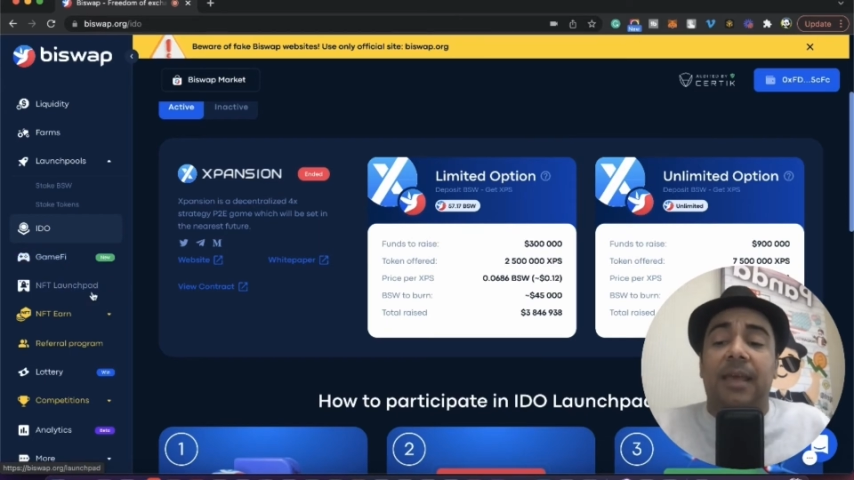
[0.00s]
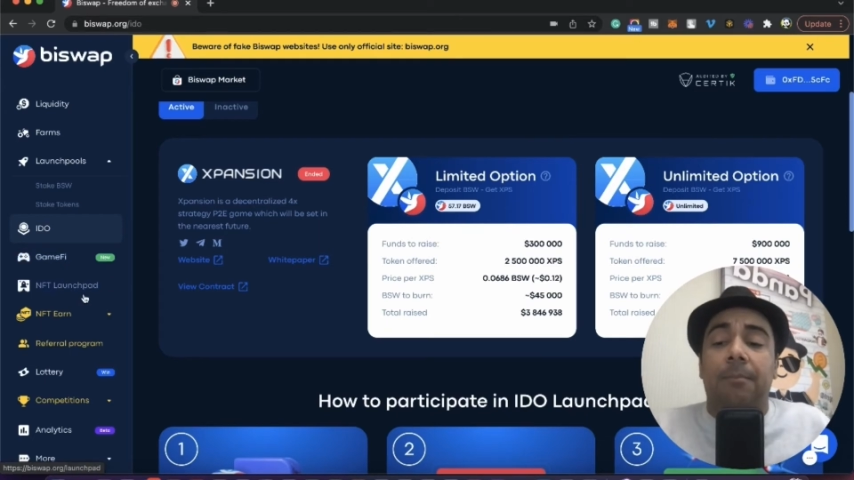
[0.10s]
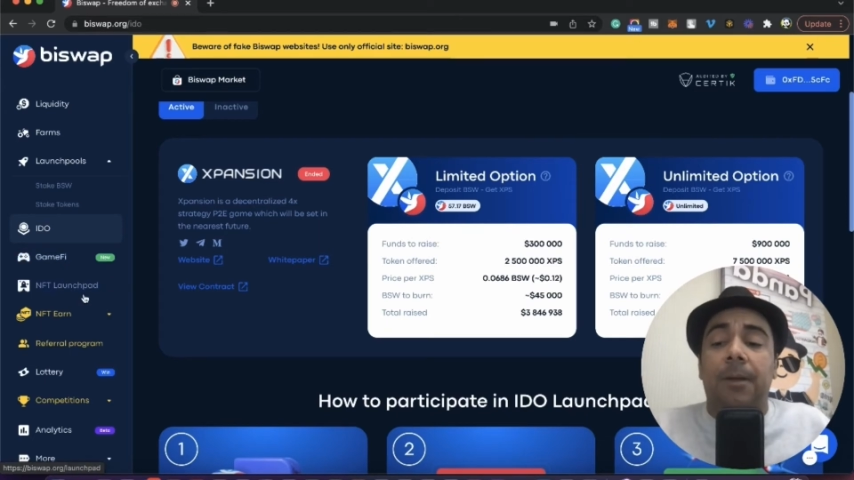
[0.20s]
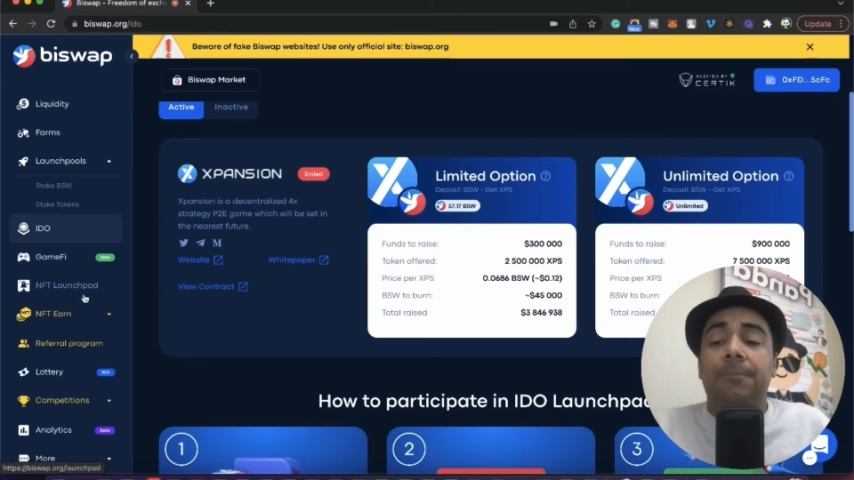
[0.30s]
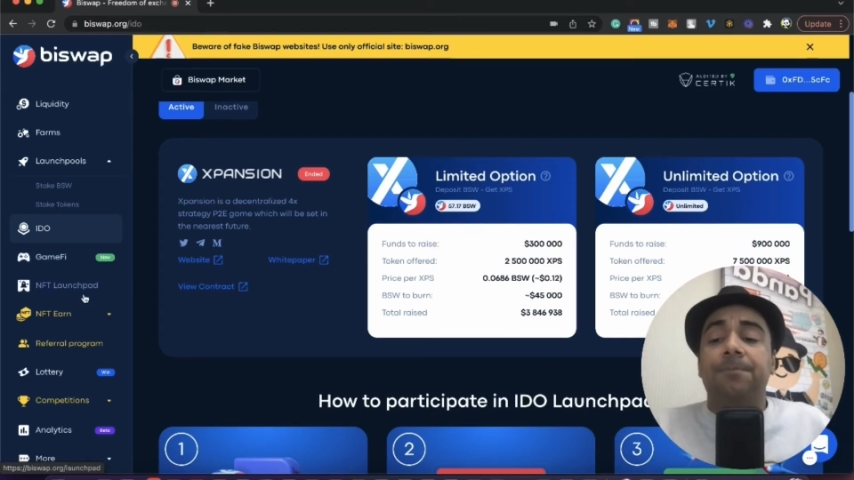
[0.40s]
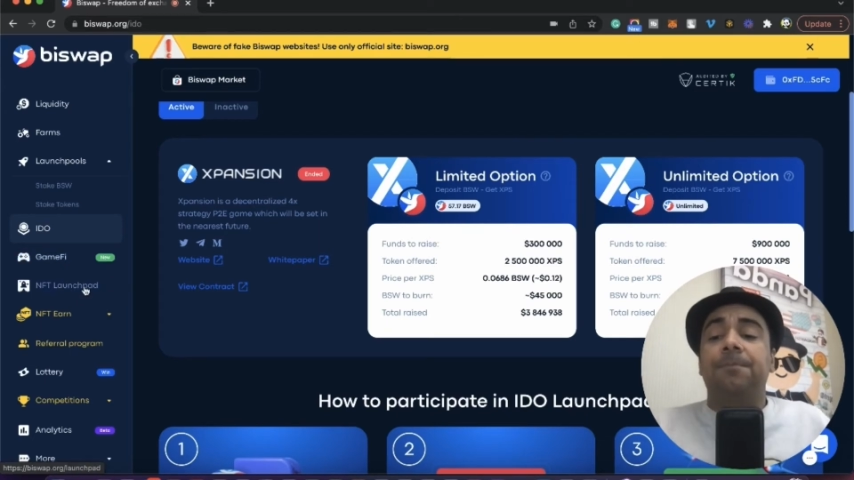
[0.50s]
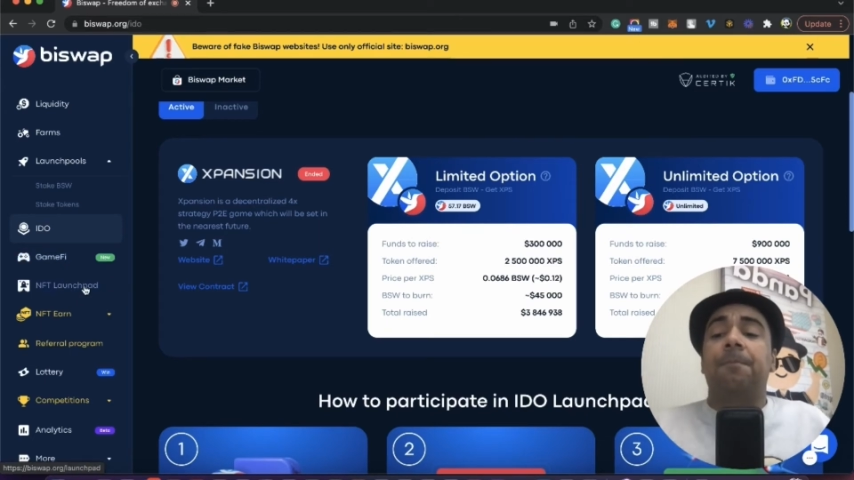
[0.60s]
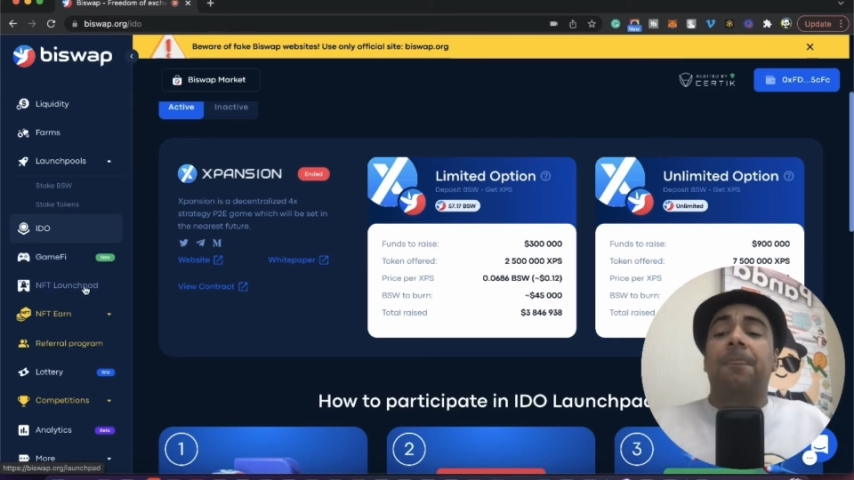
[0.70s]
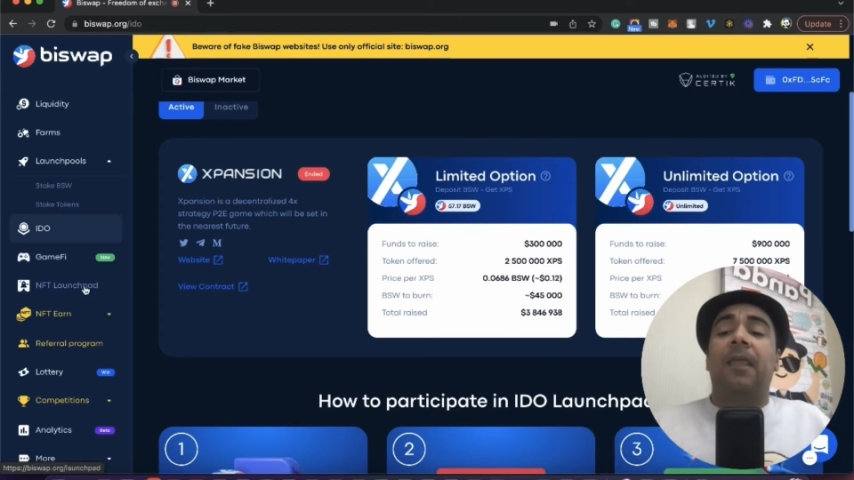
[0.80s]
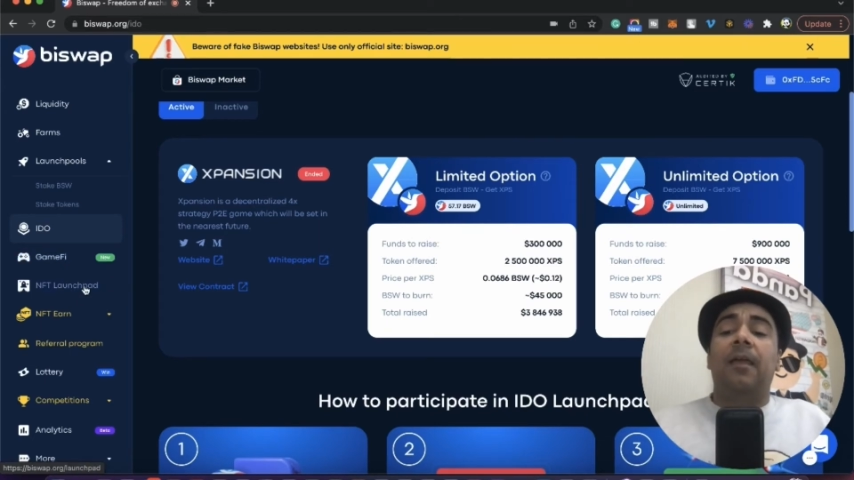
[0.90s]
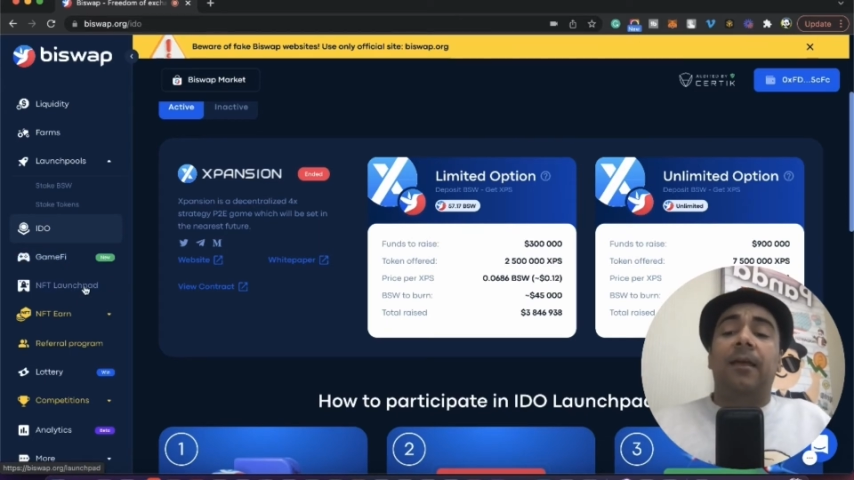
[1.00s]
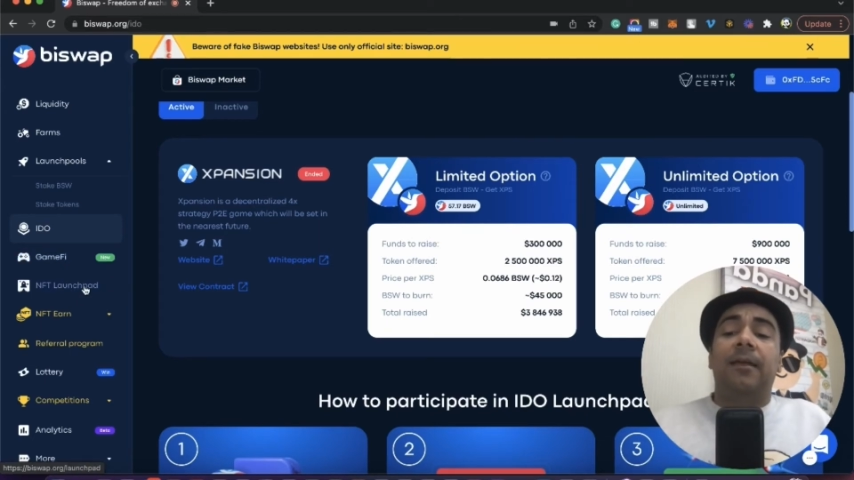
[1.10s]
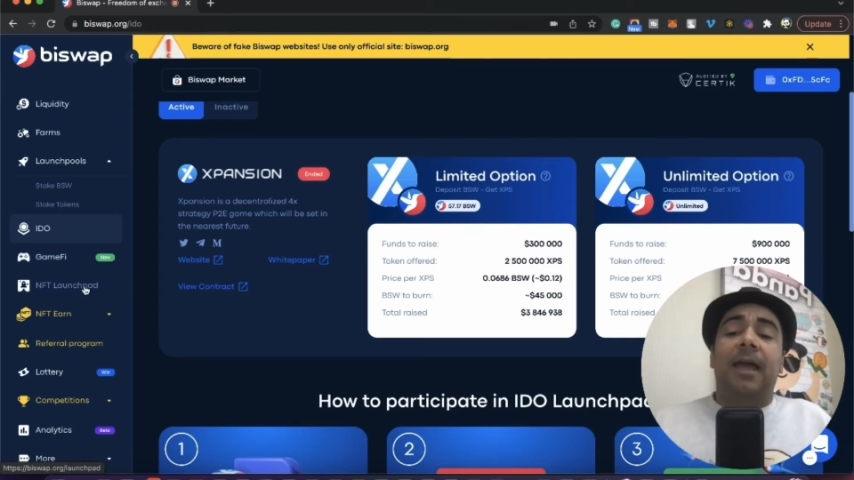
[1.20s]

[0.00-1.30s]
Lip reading: game. Now,